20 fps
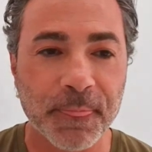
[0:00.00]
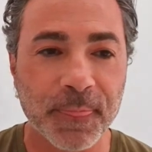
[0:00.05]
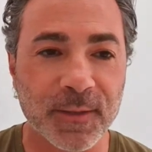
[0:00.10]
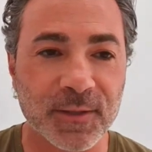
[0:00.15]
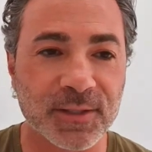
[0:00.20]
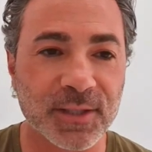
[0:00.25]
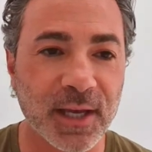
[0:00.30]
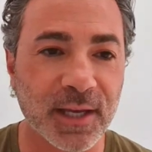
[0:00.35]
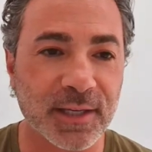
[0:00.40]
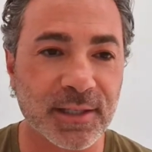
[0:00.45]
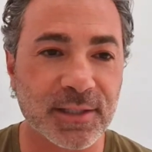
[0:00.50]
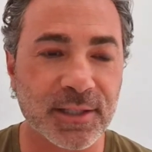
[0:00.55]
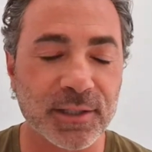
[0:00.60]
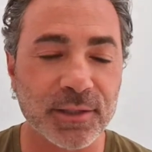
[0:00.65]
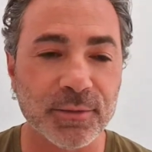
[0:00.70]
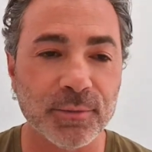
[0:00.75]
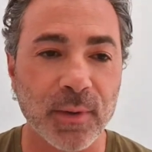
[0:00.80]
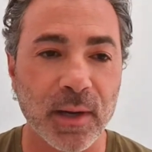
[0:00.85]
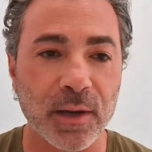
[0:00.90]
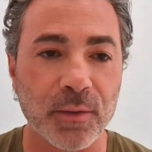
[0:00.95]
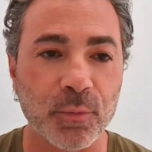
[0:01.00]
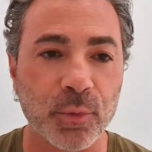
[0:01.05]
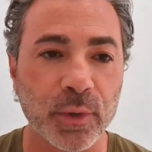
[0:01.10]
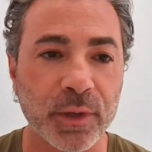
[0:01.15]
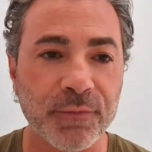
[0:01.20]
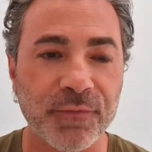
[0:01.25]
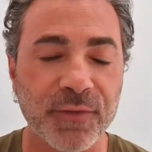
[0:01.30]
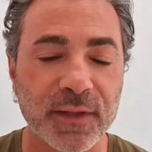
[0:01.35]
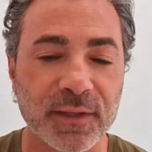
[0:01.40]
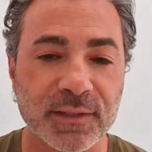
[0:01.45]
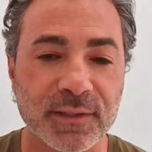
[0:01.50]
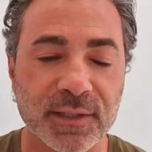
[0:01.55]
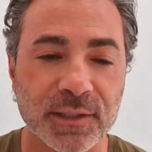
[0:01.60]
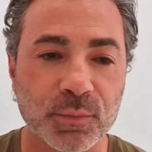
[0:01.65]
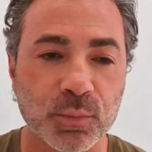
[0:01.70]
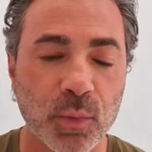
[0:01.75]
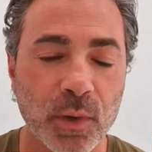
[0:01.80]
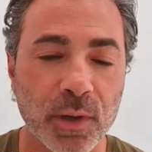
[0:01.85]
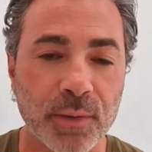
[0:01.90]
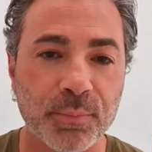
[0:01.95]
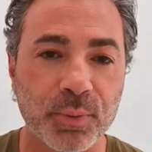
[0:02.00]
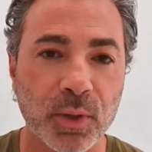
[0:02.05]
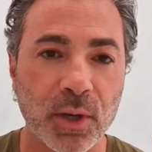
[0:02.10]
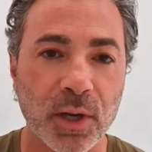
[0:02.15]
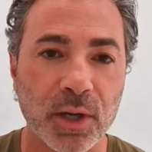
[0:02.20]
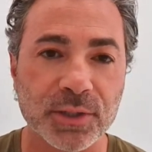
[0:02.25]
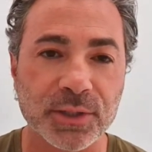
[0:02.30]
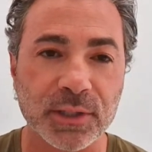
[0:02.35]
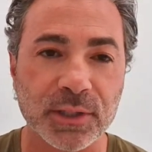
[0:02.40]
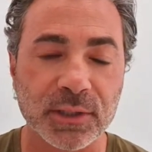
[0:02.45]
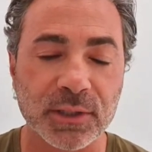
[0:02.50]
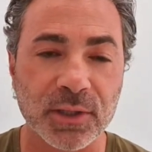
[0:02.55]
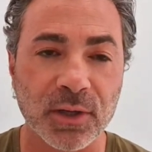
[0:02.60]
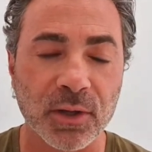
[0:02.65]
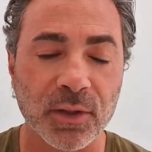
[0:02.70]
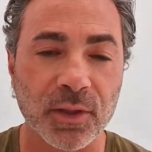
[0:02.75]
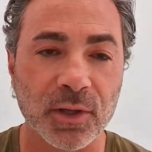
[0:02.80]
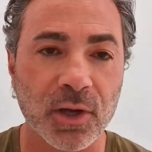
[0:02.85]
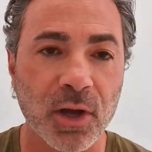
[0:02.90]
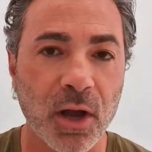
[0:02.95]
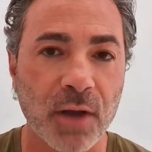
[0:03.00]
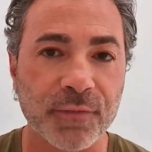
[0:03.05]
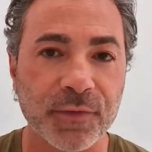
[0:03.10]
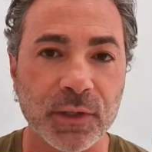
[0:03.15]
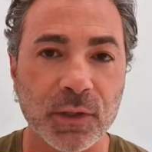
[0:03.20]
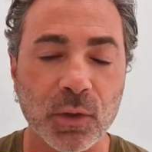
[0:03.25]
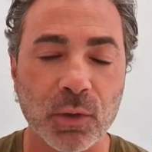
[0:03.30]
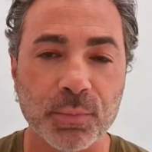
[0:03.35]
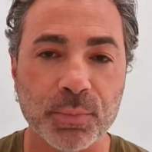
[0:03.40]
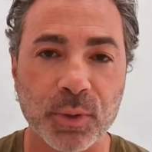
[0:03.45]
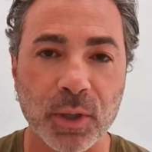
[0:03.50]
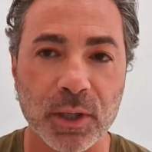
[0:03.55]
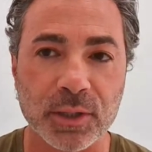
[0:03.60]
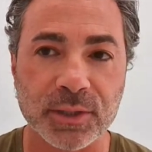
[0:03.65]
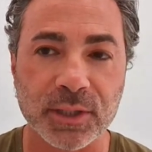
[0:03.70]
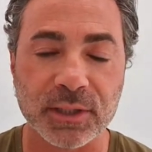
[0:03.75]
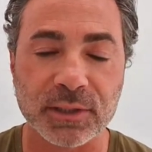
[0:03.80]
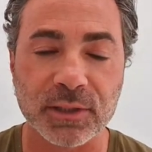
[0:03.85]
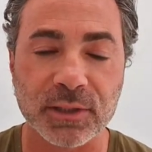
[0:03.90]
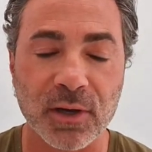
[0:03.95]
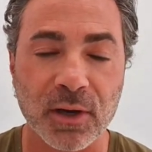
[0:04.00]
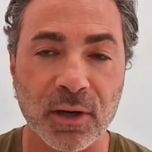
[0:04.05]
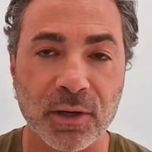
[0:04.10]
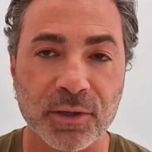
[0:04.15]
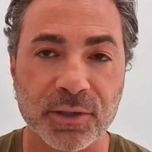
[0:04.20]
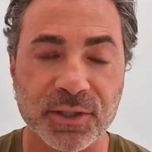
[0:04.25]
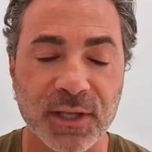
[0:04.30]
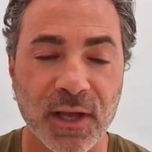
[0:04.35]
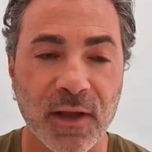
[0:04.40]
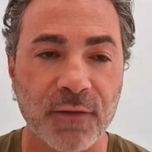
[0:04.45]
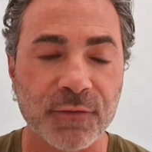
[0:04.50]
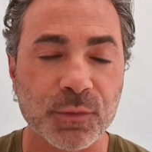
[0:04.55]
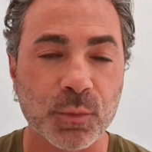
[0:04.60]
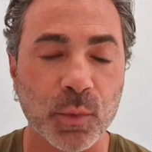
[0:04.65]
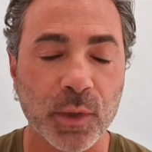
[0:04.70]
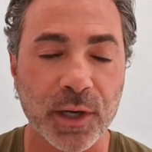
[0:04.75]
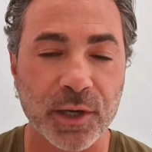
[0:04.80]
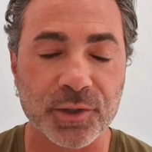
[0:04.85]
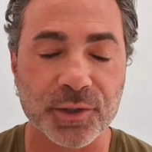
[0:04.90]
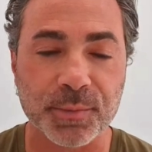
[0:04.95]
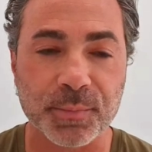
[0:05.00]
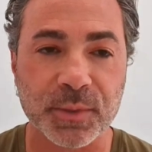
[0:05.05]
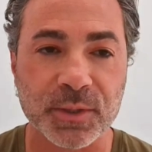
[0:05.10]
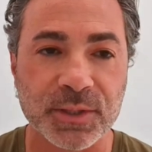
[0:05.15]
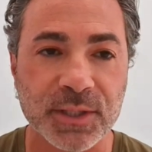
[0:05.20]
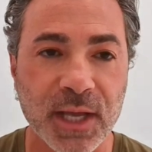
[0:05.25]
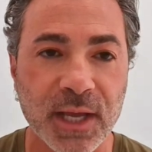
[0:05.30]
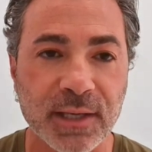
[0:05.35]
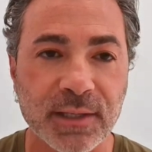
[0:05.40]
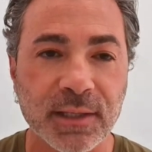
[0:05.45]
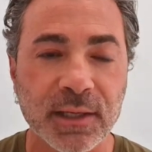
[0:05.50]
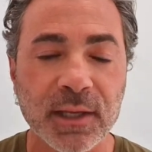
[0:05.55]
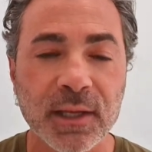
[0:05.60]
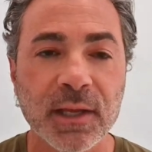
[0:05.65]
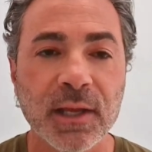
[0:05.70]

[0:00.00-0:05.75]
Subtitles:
Decided to ring fence this one project called the Coffee Gold Project ourselves 100%.